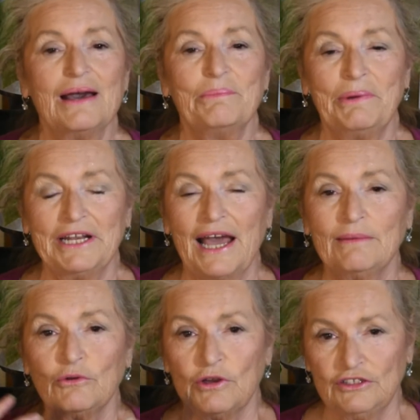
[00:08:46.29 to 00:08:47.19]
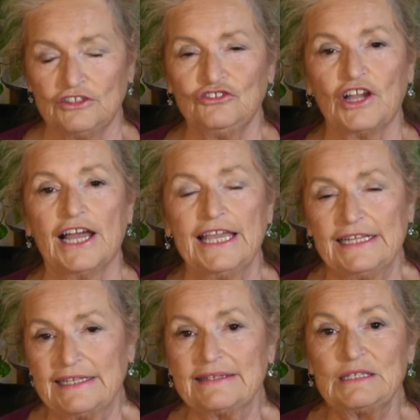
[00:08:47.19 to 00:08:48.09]
but I'm going to try
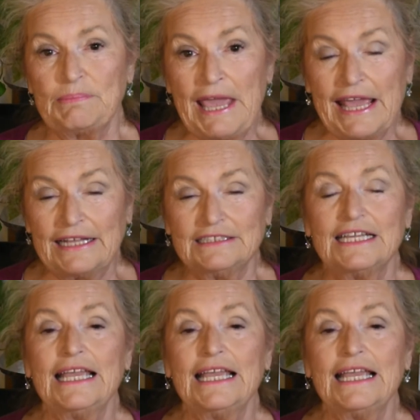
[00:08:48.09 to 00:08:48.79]
and expand